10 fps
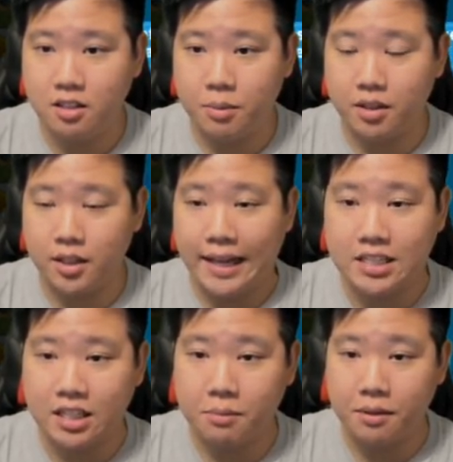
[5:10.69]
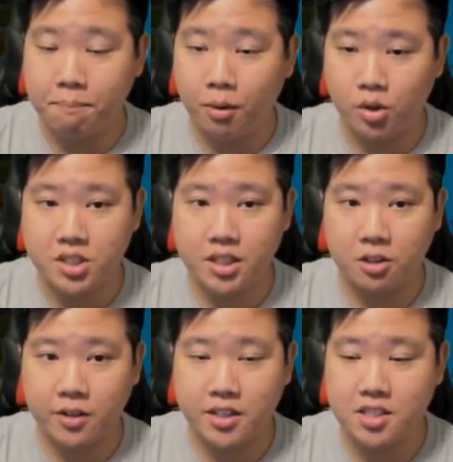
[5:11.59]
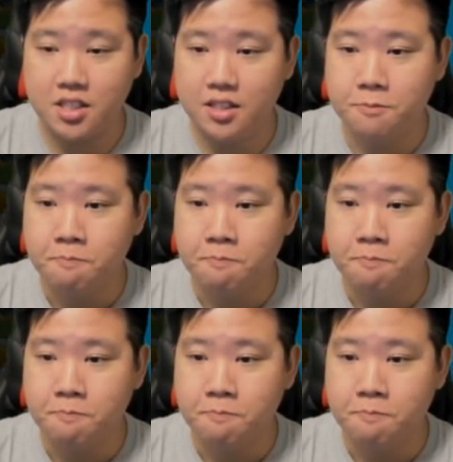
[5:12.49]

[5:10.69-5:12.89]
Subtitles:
I mean, that's going to be ballsy and crazy.